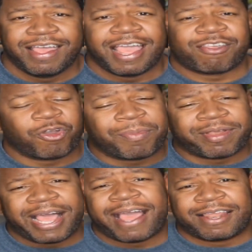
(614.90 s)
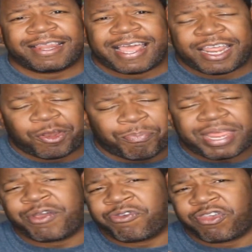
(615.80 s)
So I'm glad that it
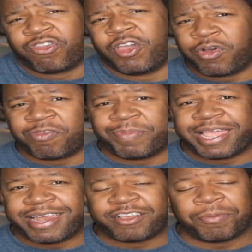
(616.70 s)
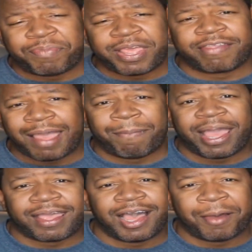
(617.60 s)
appears the show is beginning to pick that
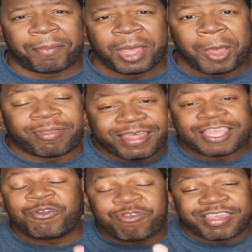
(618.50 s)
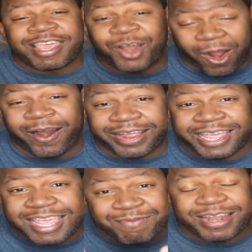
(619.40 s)
back up. But then you see an arc
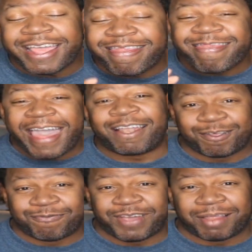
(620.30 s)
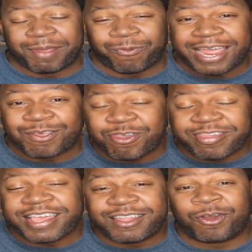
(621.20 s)
even in that development, right? You see
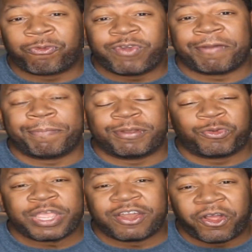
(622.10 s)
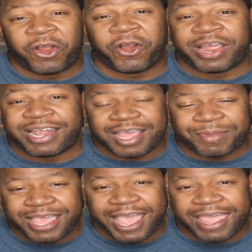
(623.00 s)
a little rift between her and M
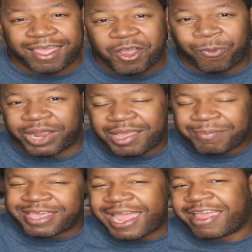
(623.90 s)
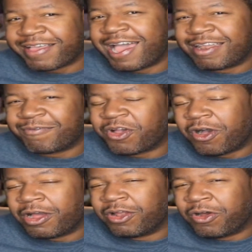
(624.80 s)
K, where M K is kind of
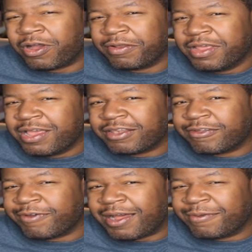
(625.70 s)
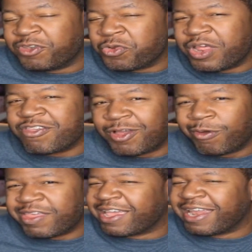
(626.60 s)
gone on to uh, do his own
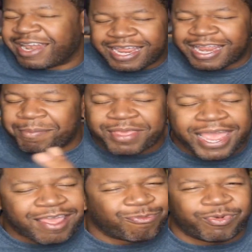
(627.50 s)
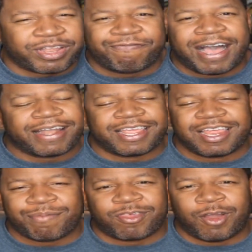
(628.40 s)
thing. And, and M K is really finding
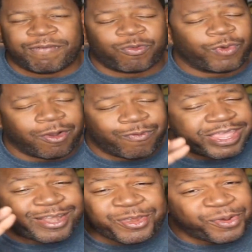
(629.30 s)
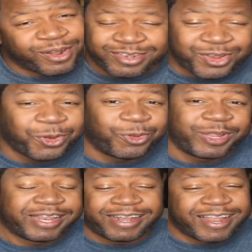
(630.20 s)
himself as well. We can do a
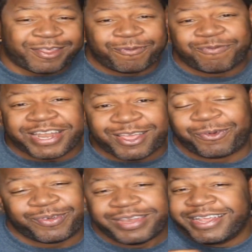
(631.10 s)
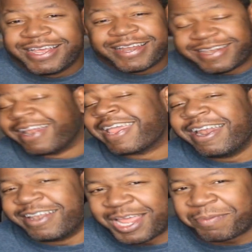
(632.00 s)
totally another video dedicated
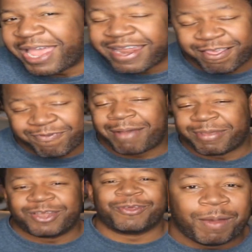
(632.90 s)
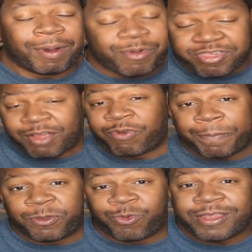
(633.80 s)
to M K. That's fine. We could do that. But we see a rift
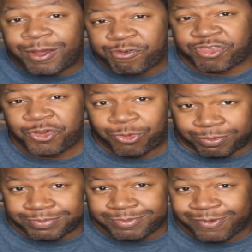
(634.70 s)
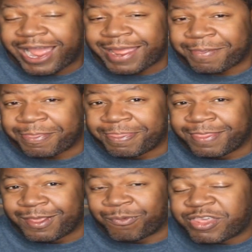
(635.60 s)
between those two, right?
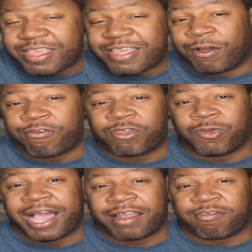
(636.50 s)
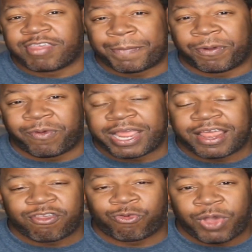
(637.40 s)
We see those two kind of separate
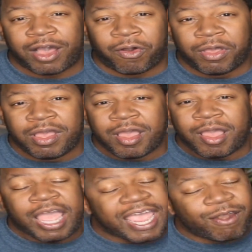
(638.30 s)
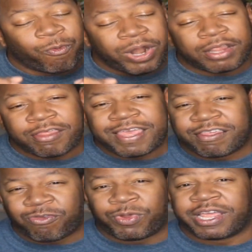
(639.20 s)
as well. And one of the things
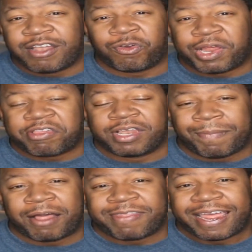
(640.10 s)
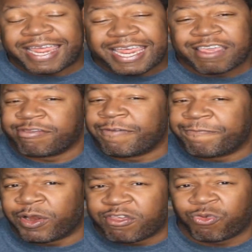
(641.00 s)
that's really interesting about that is the
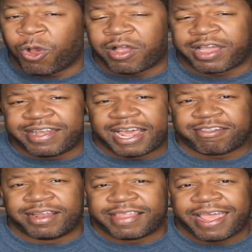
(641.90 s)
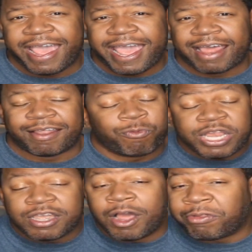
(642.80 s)
very strong connection that they had. And we
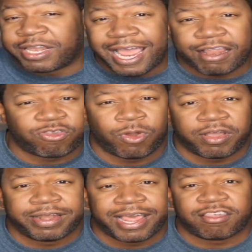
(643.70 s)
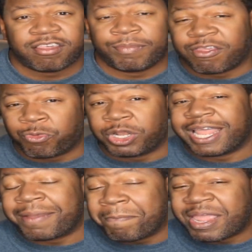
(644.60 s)
know that they had a strong connection because when
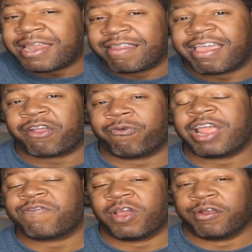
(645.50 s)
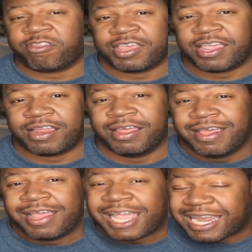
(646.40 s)
they meet in that graveyard scene
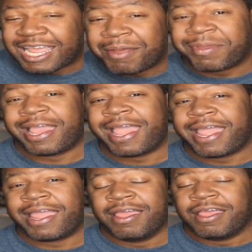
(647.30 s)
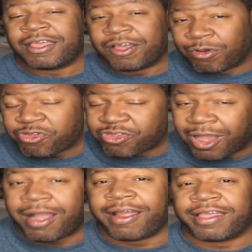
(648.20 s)
and M K goes
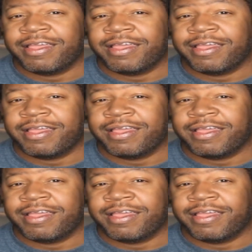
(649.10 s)
dark